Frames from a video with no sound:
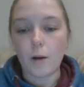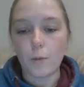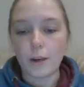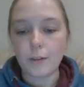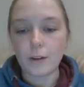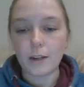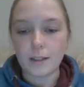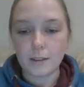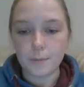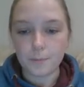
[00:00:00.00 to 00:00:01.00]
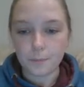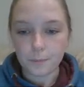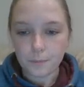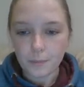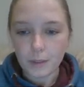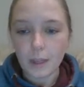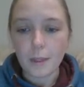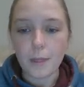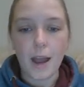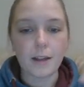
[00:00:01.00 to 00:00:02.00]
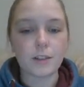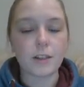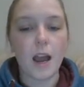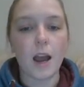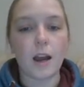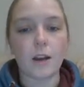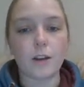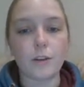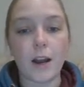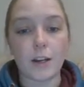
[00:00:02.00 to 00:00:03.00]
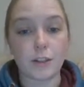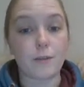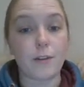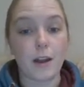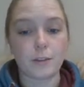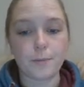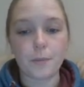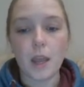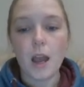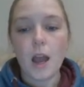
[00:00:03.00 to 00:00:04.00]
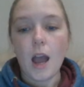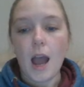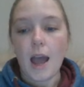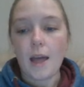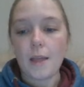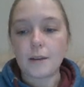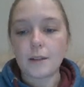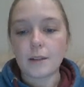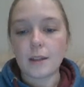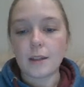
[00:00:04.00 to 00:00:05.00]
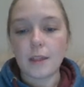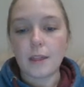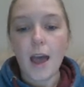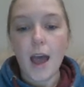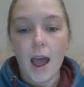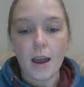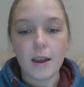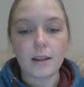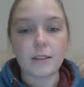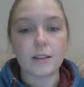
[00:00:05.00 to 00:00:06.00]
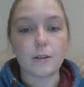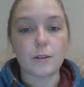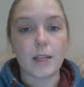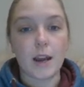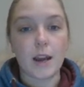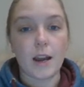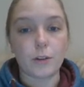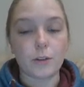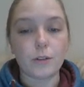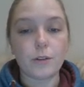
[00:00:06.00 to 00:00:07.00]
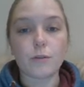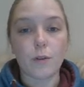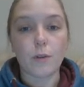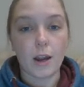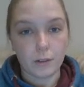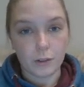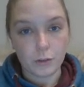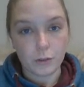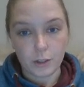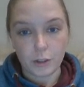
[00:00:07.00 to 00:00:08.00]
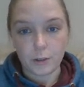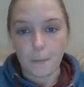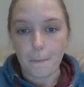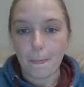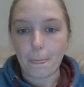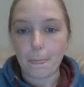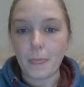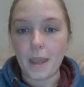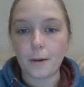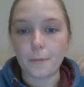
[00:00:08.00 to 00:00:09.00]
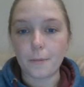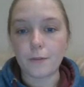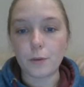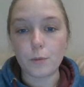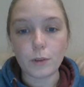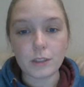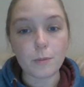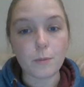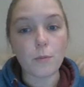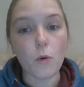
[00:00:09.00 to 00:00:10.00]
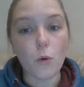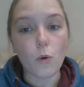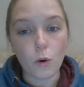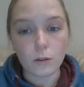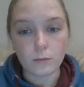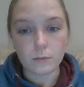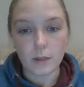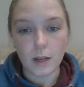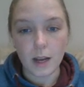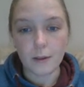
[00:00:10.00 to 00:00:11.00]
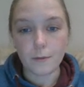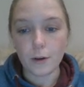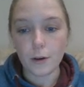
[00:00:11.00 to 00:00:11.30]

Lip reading: Whatever it is that you've actually found. And that is going to allow you to write your introduction. Now, if you want some more info,